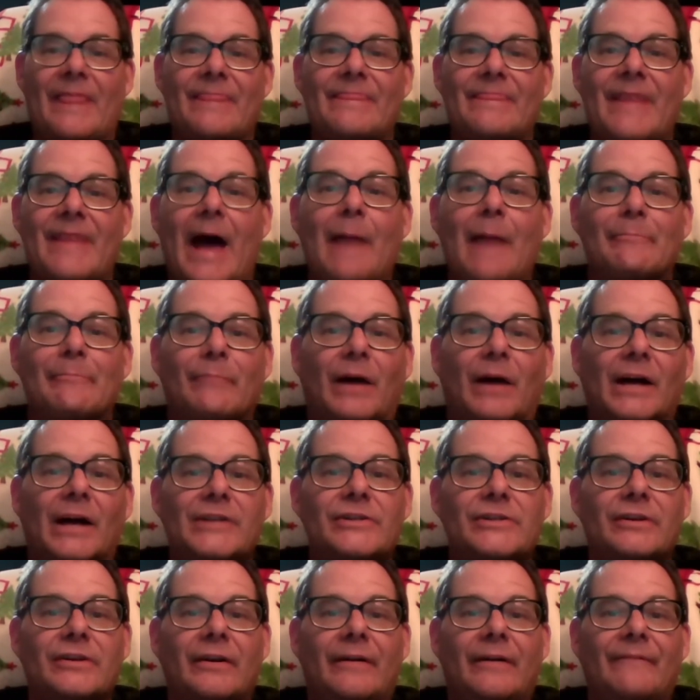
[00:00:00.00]
That
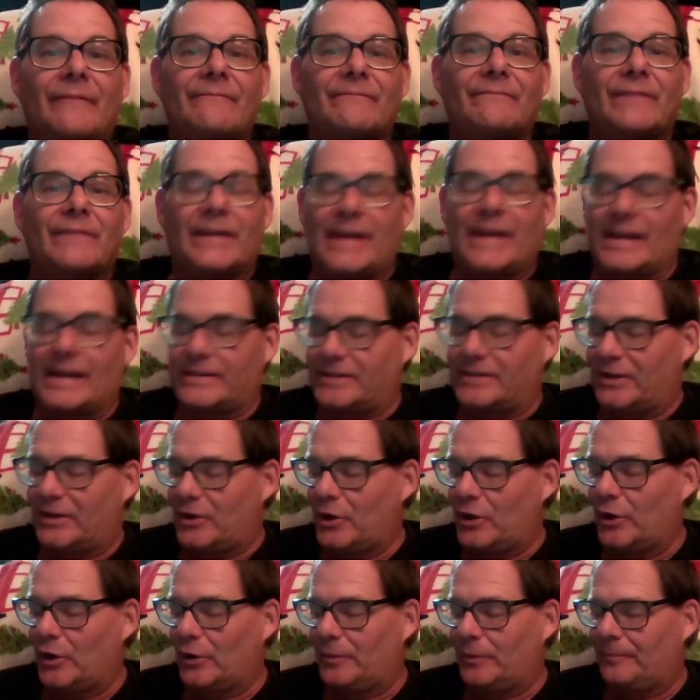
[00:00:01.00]
much Vanessa
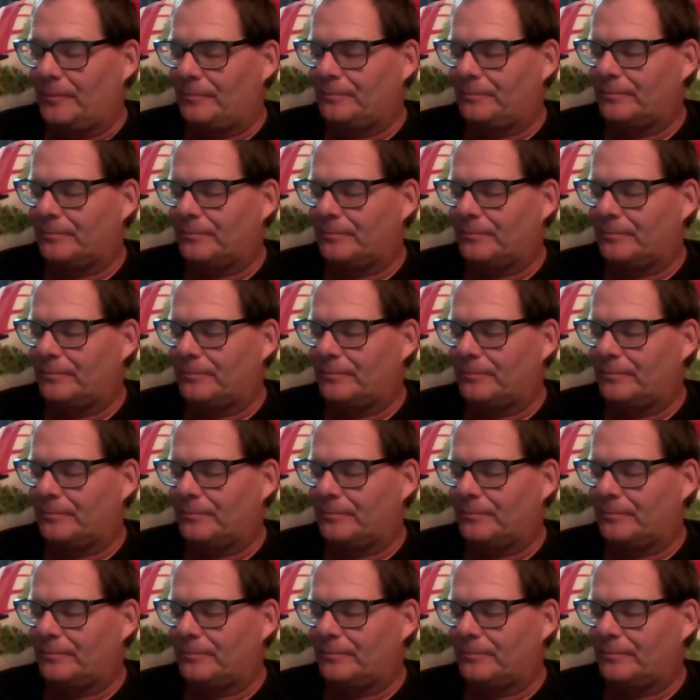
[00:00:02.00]
knew.